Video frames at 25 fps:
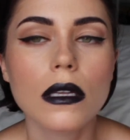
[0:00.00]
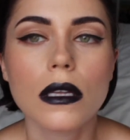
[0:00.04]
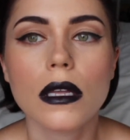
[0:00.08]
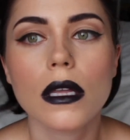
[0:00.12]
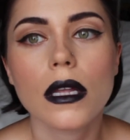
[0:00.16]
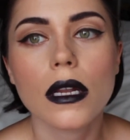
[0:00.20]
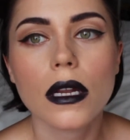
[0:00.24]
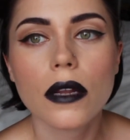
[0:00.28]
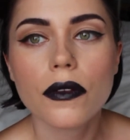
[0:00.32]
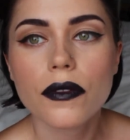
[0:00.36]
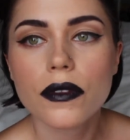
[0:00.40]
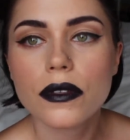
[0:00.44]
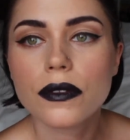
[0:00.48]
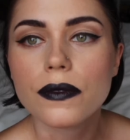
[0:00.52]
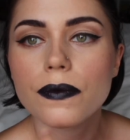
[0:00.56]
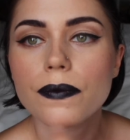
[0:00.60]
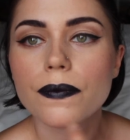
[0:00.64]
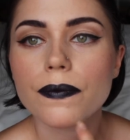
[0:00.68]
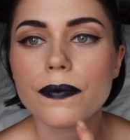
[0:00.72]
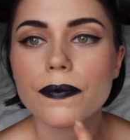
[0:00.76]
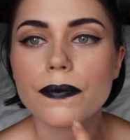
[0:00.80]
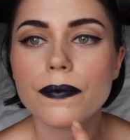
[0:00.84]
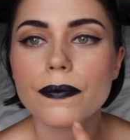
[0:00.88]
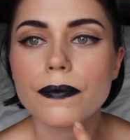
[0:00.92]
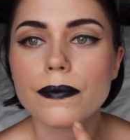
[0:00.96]
and have this
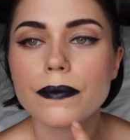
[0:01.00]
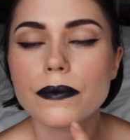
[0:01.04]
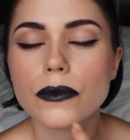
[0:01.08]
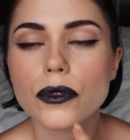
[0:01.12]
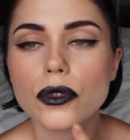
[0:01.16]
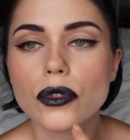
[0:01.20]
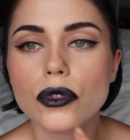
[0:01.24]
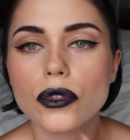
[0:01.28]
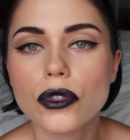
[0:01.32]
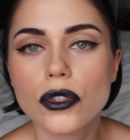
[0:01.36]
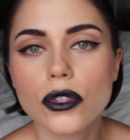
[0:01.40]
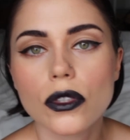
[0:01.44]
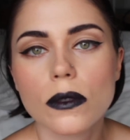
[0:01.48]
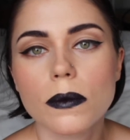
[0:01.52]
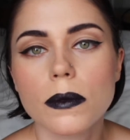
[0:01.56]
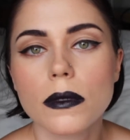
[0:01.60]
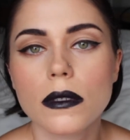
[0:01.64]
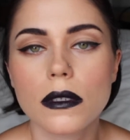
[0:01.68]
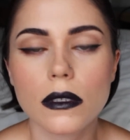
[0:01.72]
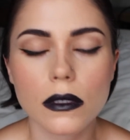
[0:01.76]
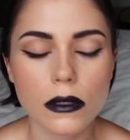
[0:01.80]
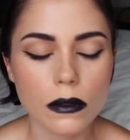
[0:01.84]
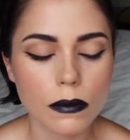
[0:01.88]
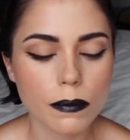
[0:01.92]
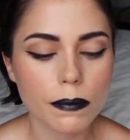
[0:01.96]
stupid
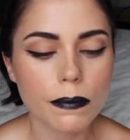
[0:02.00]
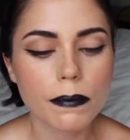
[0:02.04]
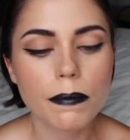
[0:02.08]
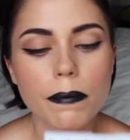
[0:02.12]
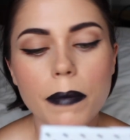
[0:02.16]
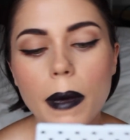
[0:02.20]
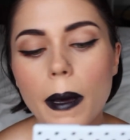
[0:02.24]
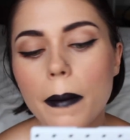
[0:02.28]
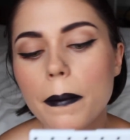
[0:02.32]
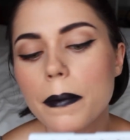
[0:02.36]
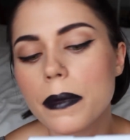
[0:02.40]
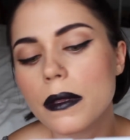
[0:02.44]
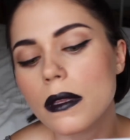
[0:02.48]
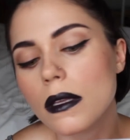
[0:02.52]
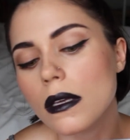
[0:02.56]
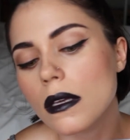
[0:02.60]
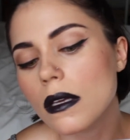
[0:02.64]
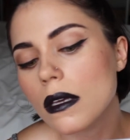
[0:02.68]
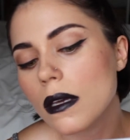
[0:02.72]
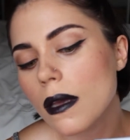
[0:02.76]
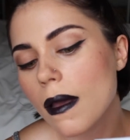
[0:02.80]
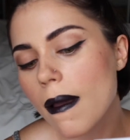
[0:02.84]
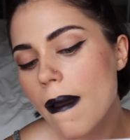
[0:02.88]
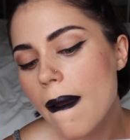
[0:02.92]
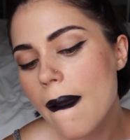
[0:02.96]
little bump
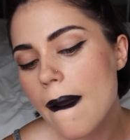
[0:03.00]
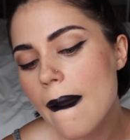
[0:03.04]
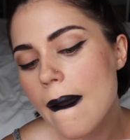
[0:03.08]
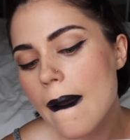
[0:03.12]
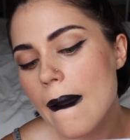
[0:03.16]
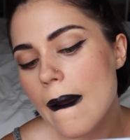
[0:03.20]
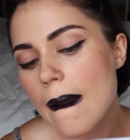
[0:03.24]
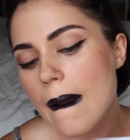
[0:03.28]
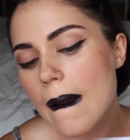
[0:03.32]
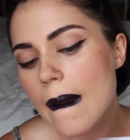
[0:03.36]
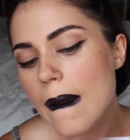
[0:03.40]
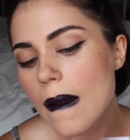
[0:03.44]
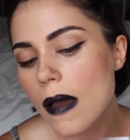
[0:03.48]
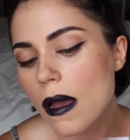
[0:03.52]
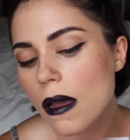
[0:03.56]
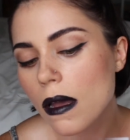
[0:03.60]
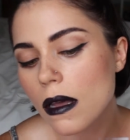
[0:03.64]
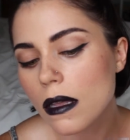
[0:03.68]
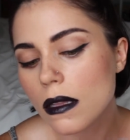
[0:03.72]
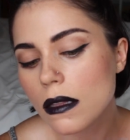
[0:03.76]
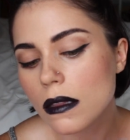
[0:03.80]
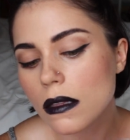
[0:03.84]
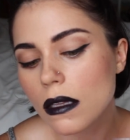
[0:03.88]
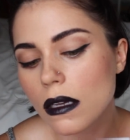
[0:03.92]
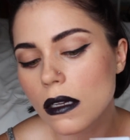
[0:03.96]
there
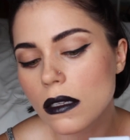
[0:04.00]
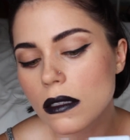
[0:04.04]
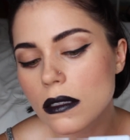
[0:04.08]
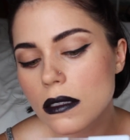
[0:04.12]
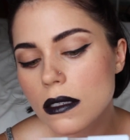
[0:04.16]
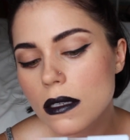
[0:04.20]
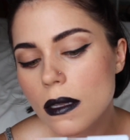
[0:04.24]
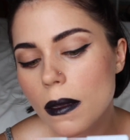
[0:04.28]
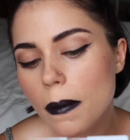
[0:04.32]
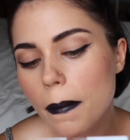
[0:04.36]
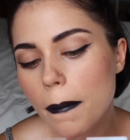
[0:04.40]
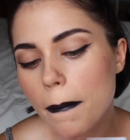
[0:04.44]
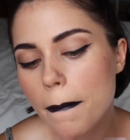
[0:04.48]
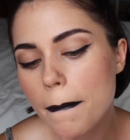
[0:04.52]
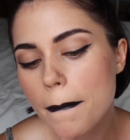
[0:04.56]
that's